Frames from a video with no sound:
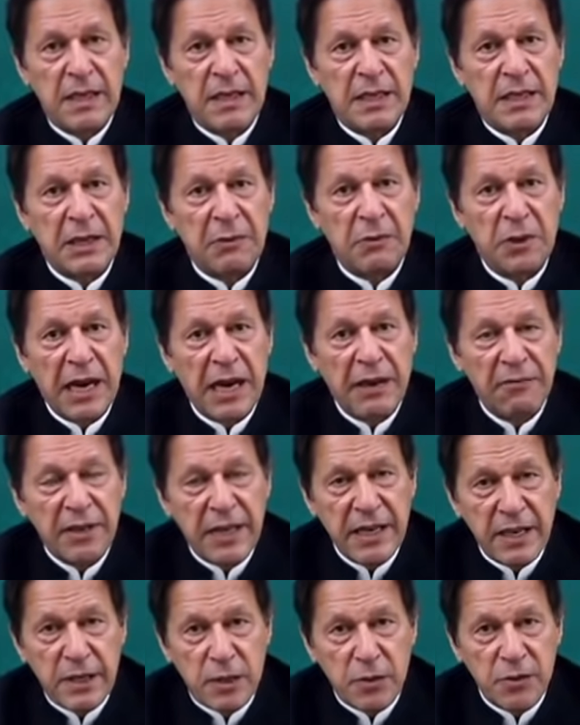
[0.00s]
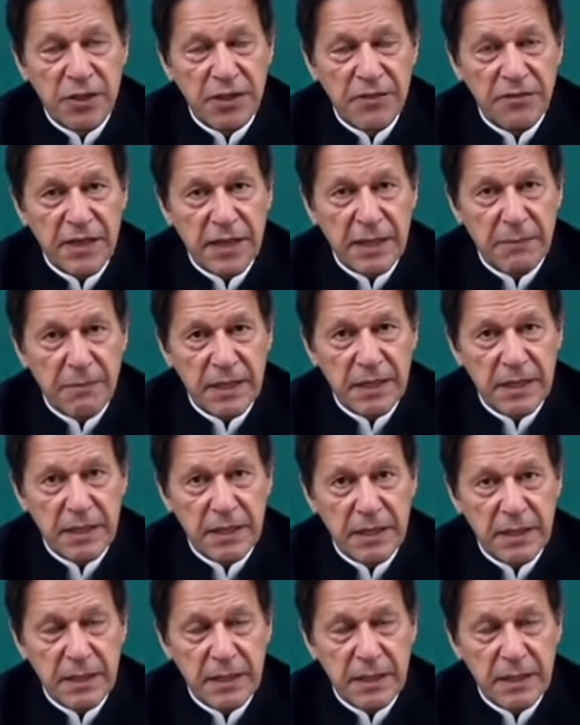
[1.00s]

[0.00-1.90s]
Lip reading: They will have an inclusive government.